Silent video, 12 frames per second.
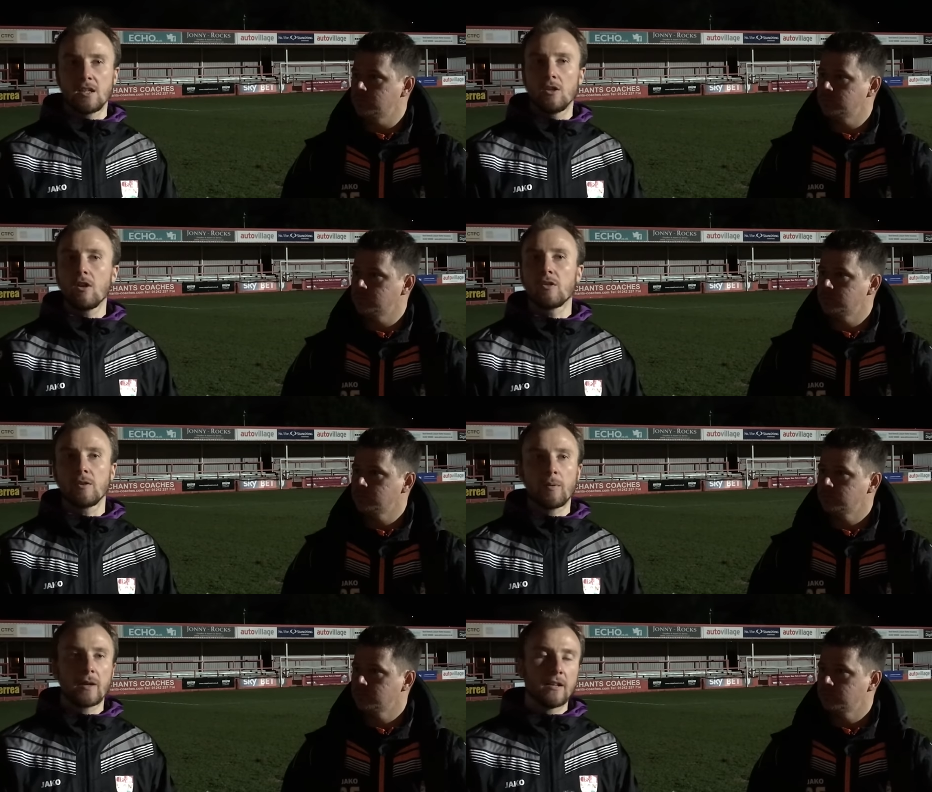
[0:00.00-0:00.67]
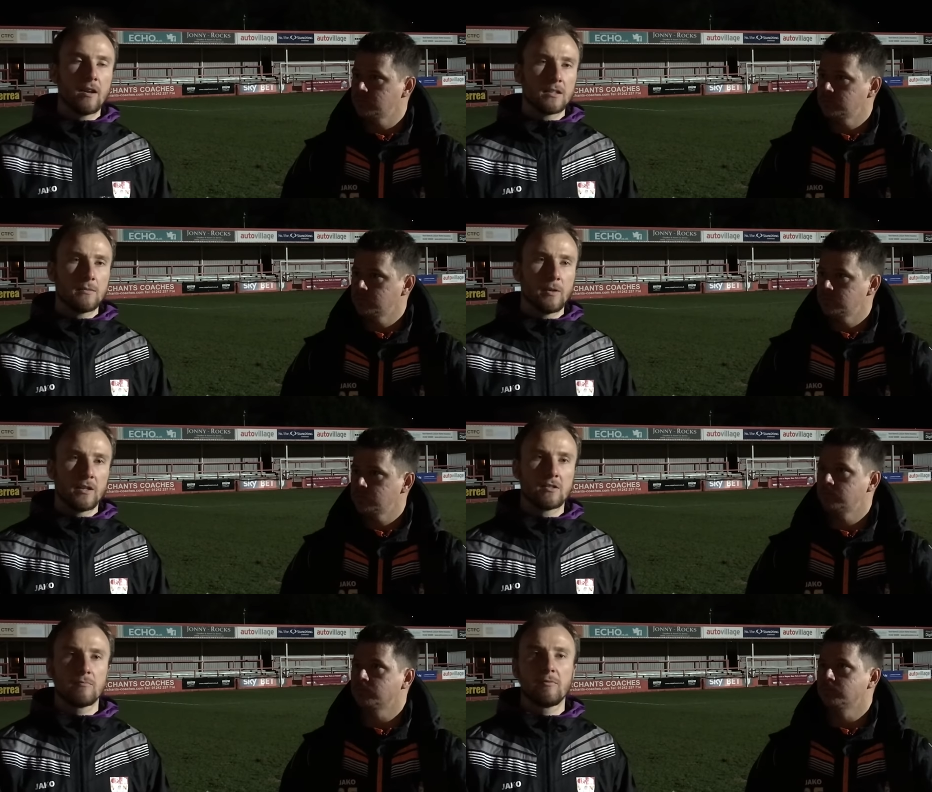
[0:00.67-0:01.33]
Speaker 1: You know, you're playing 90
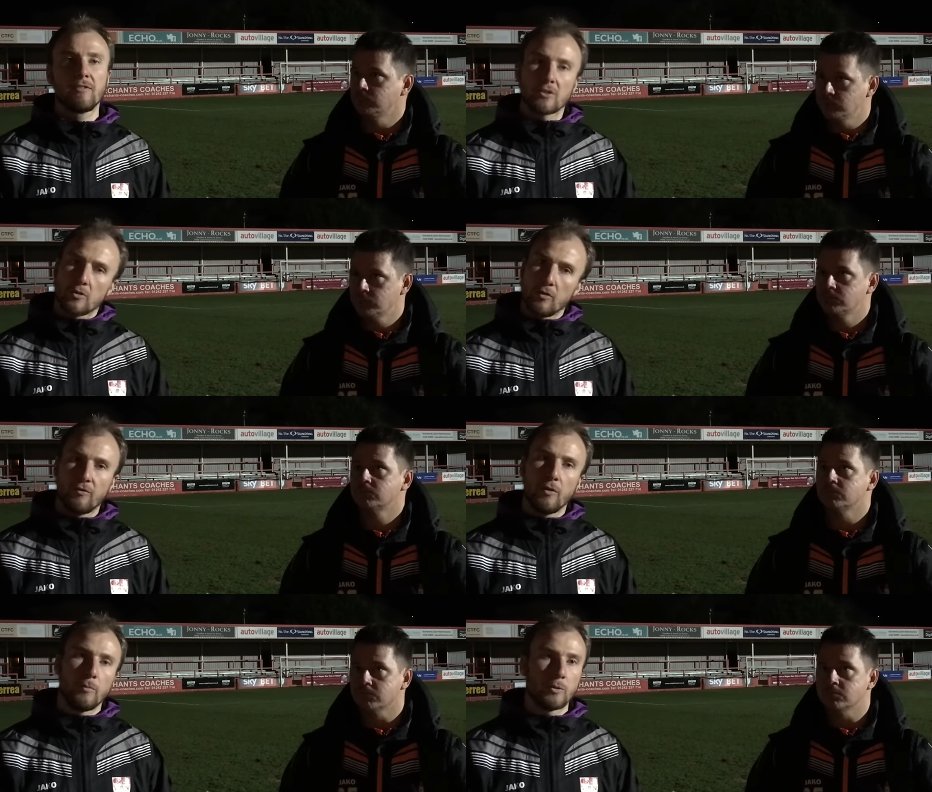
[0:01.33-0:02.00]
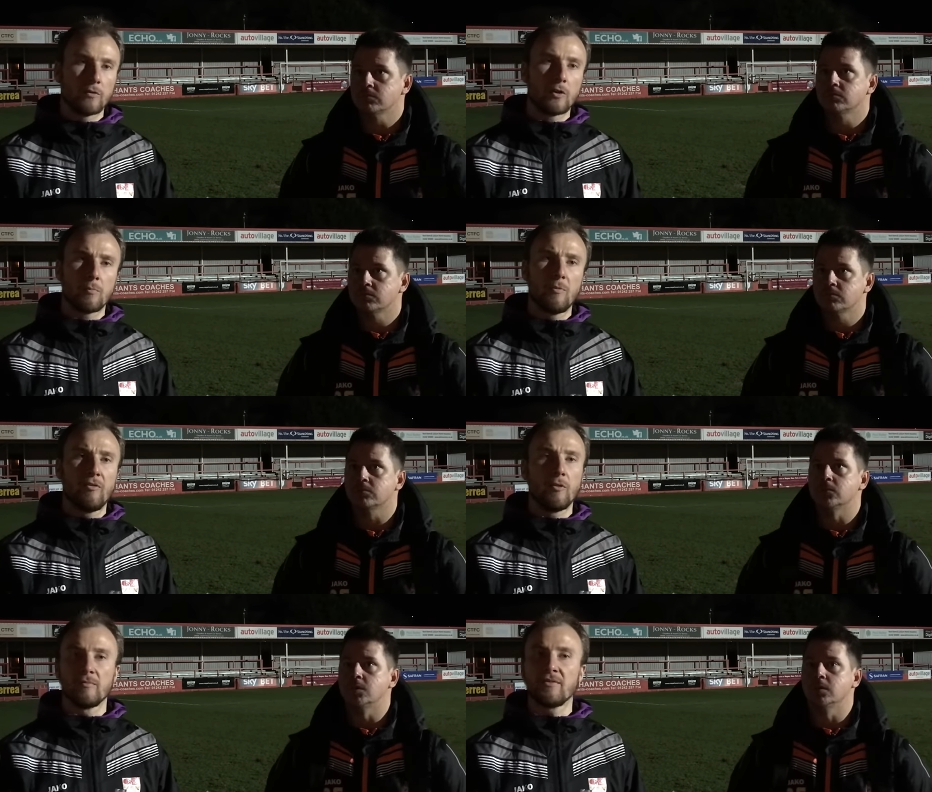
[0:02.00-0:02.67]
minutes of professional football. You've got to
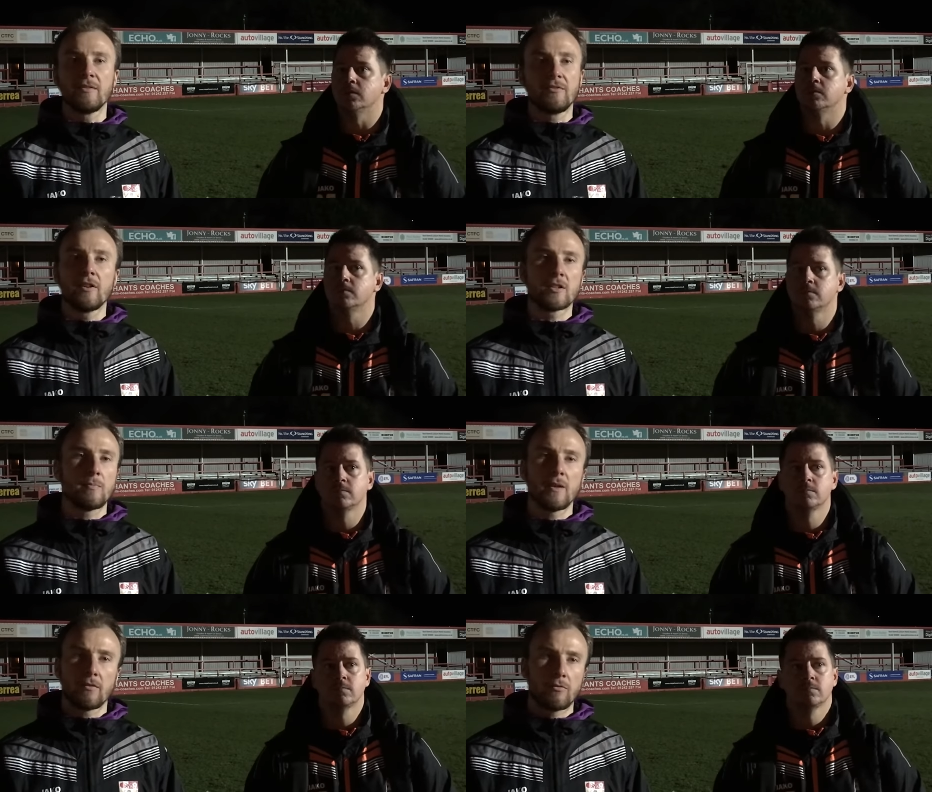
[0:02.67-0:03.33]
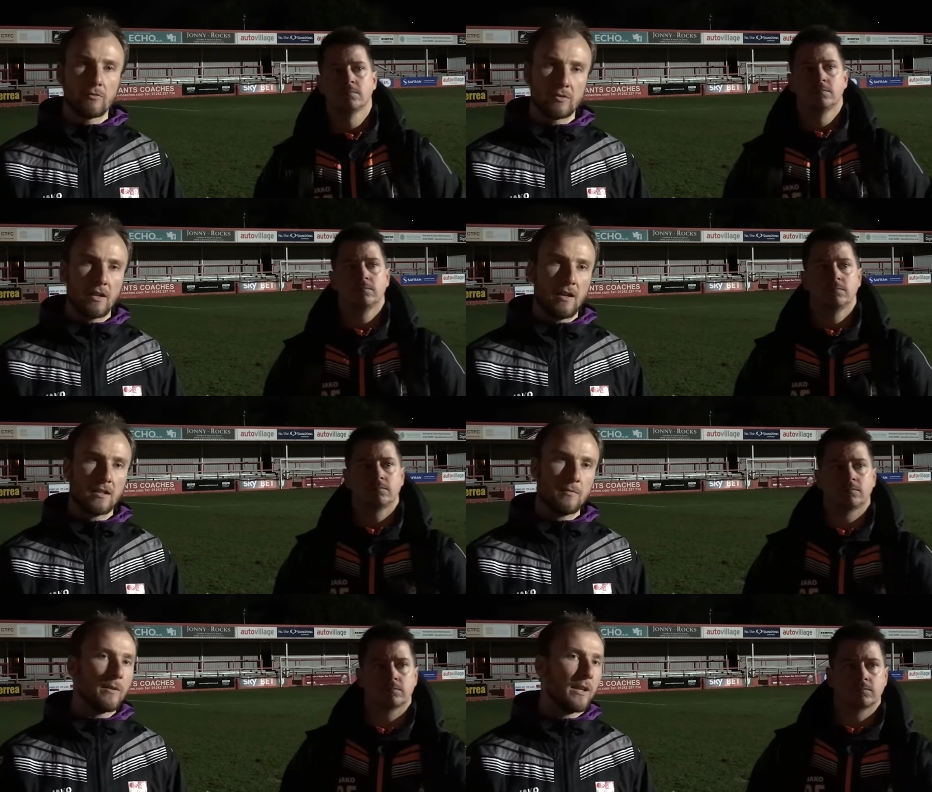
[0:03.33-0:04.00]
perform from the first minute through to the
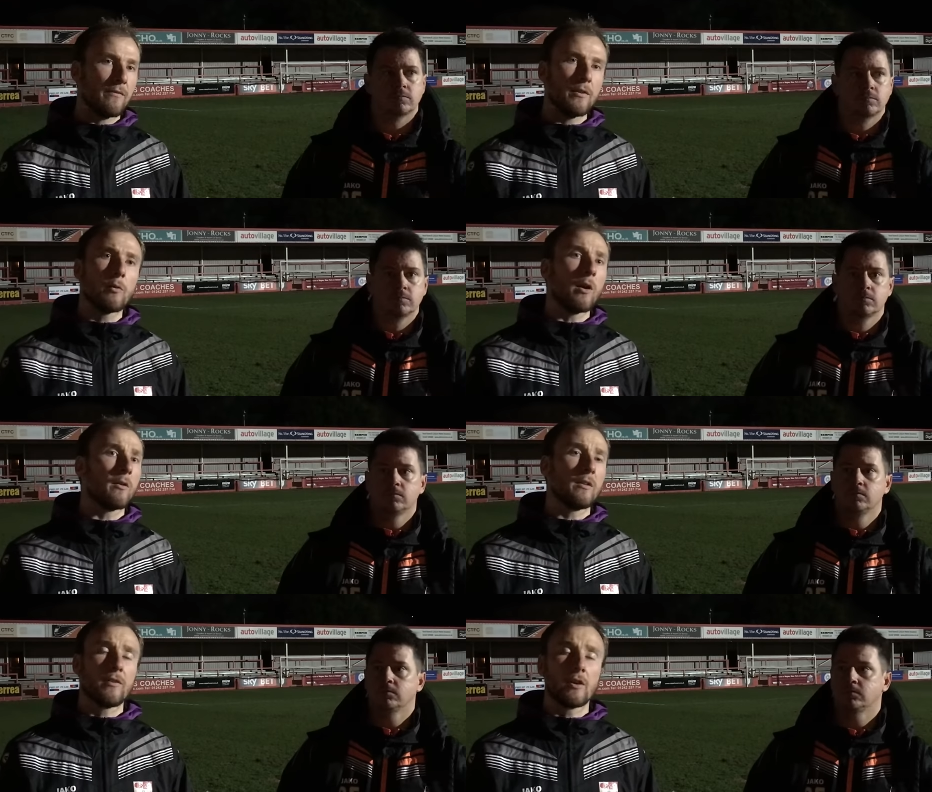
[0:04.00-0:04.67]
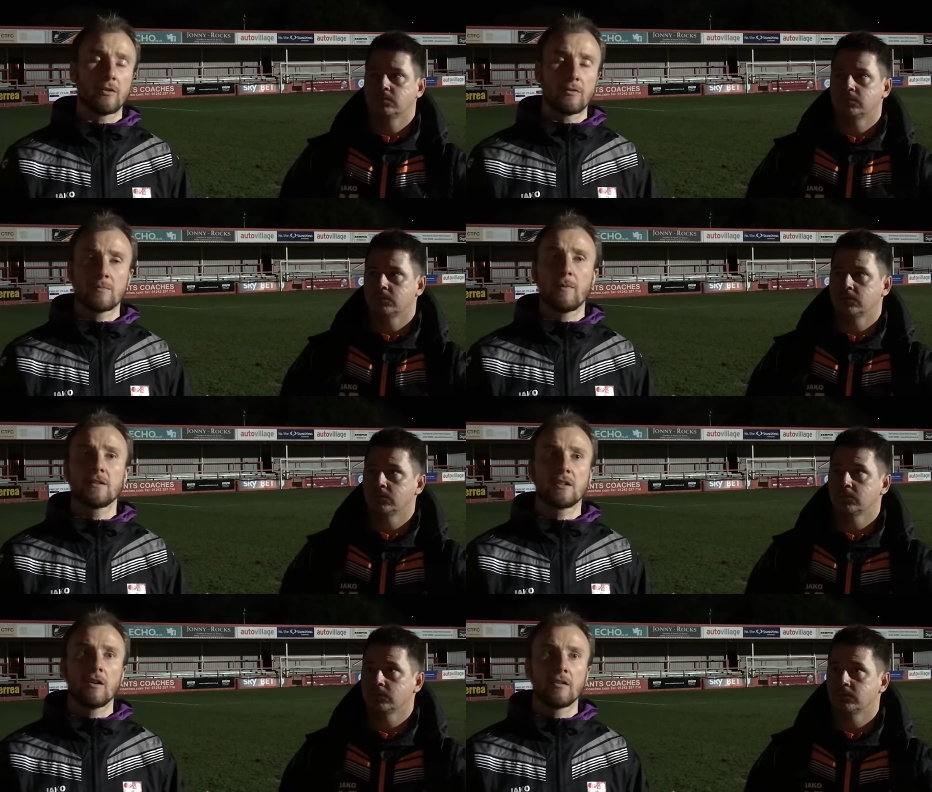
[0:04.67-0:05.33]
last minute if you're going to
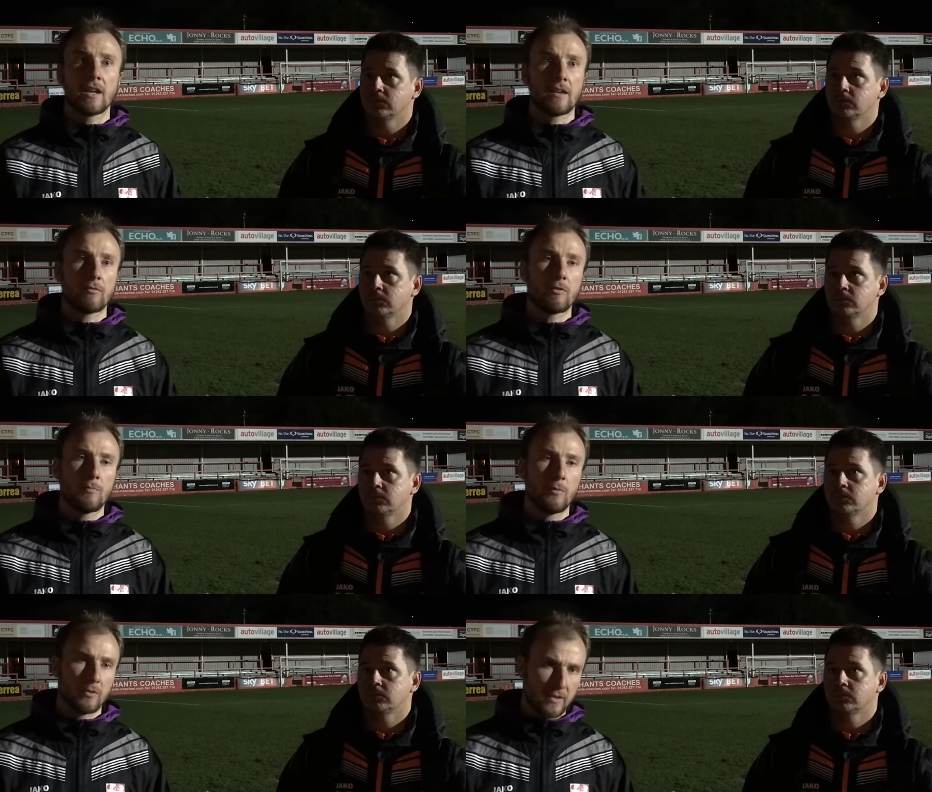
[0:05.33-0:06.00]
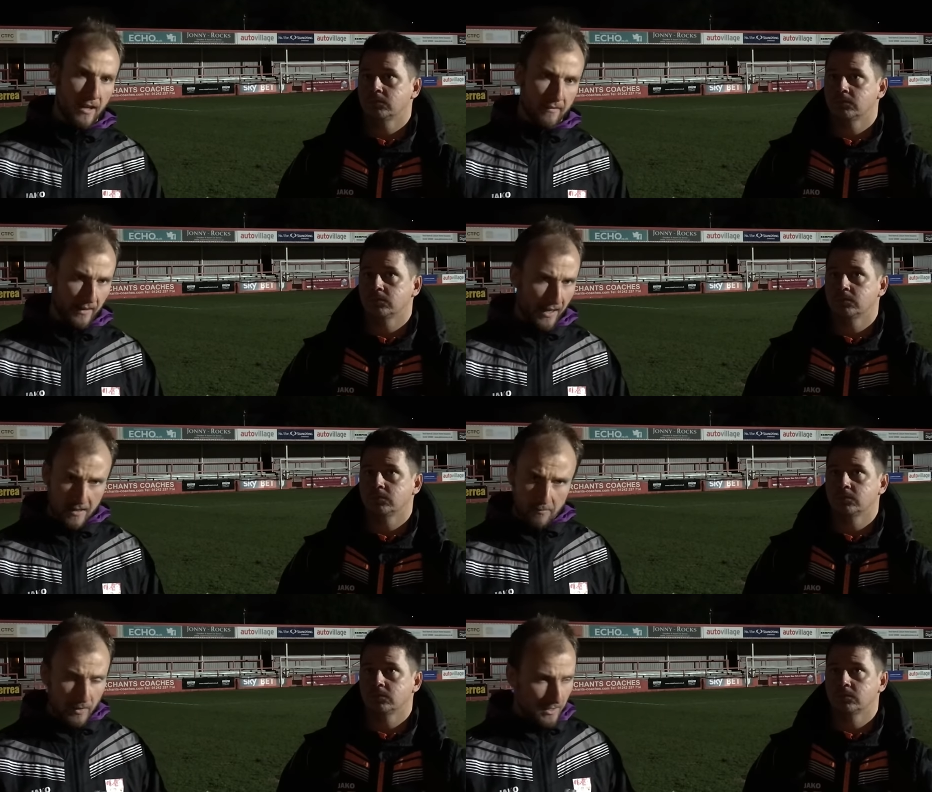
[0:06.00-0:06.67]
expect to go and get 3 points out of the
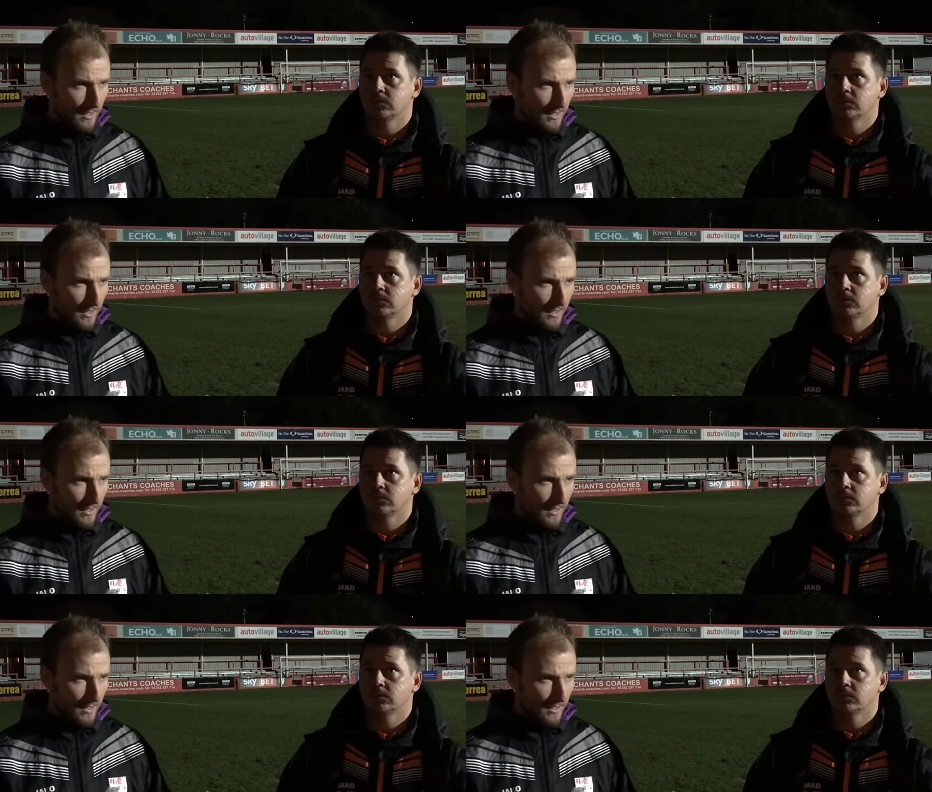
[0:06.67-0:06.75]
game.